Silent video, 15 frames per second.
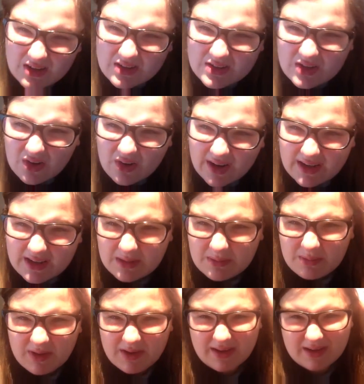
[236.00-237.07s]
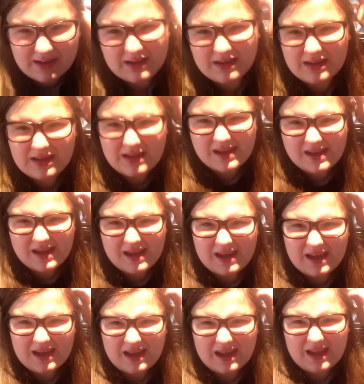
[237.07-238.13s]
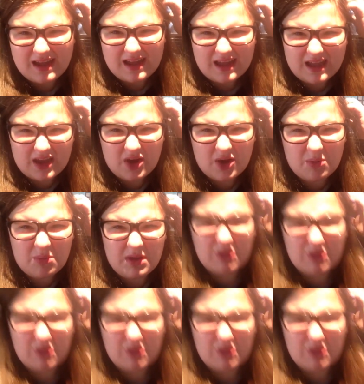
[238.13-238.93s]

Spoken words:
looks alright, but it could be